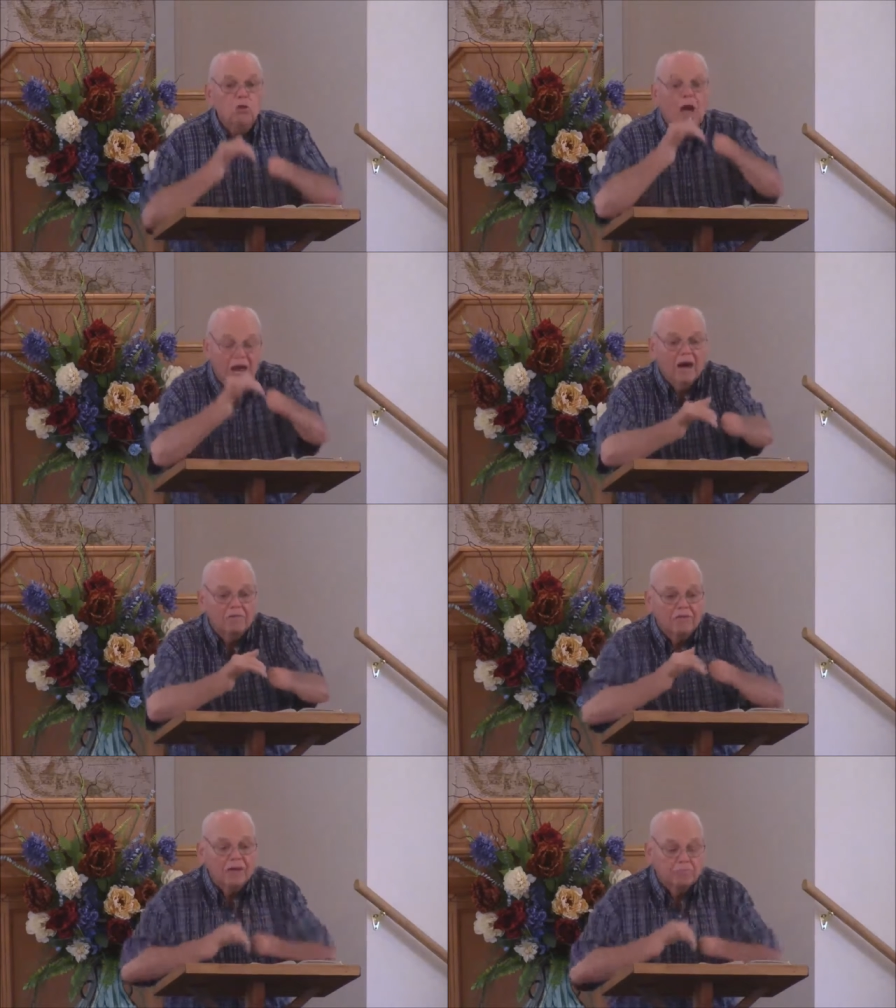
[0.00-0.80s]

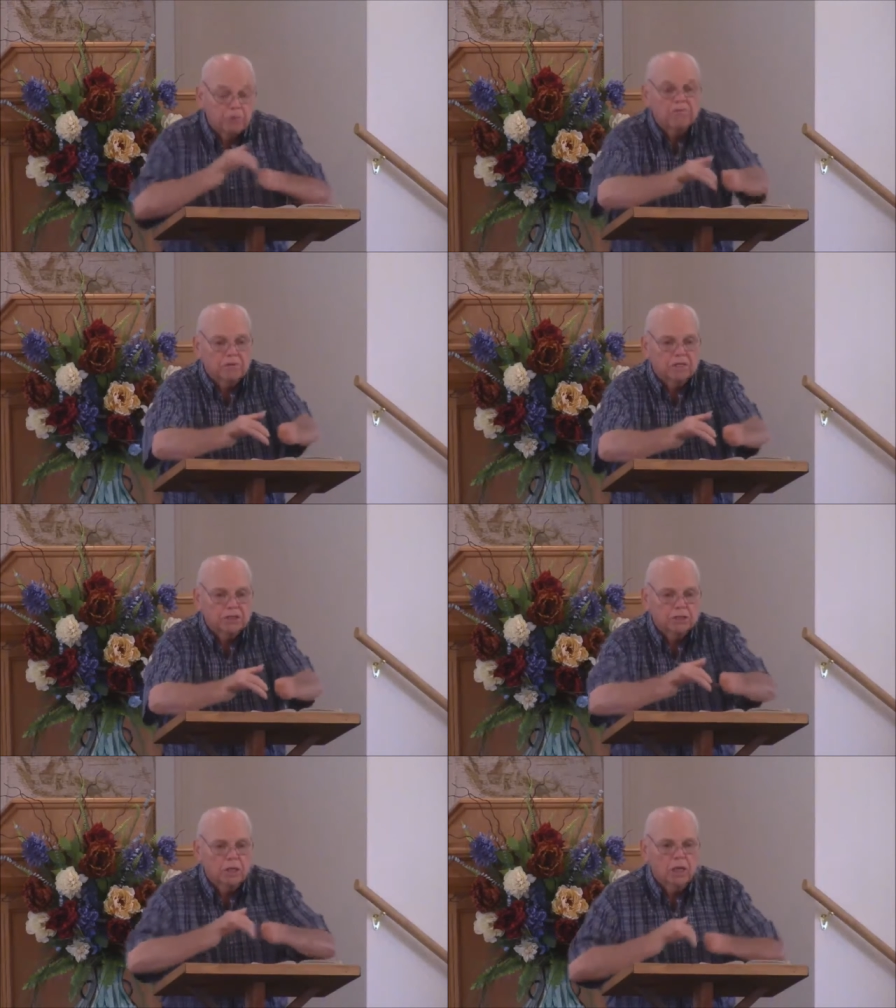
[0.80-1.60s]
have that
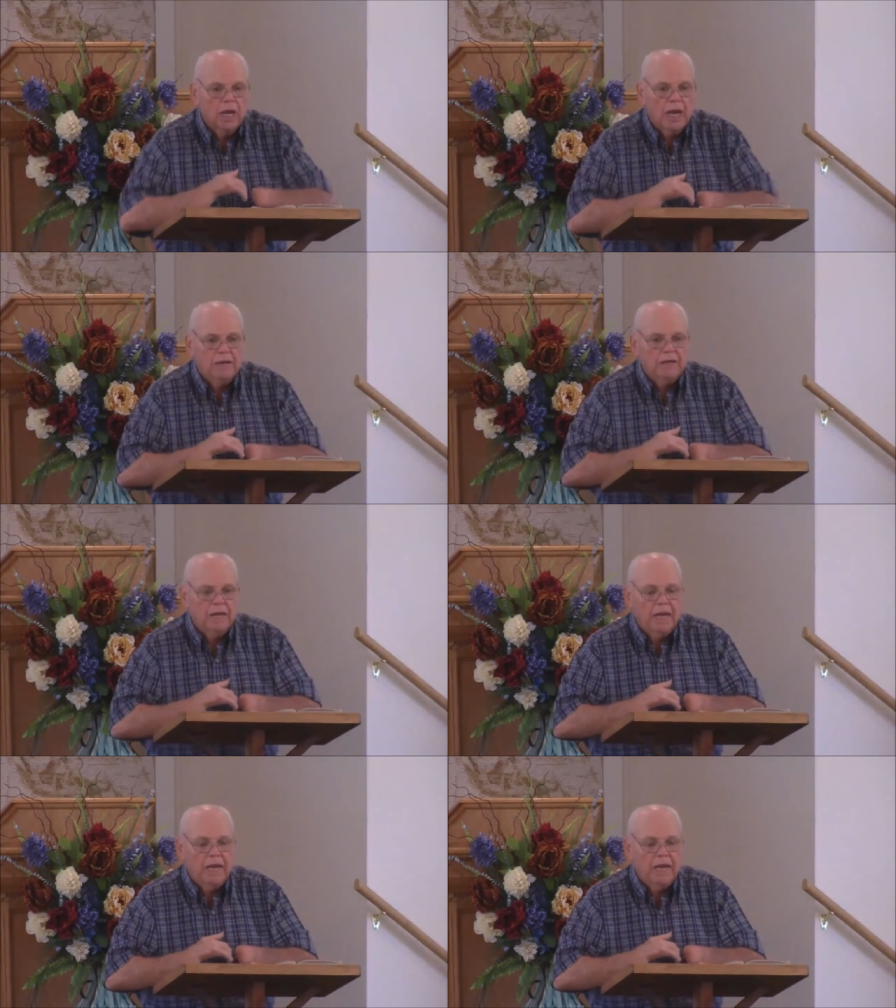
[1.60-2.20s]
privilege. Amen.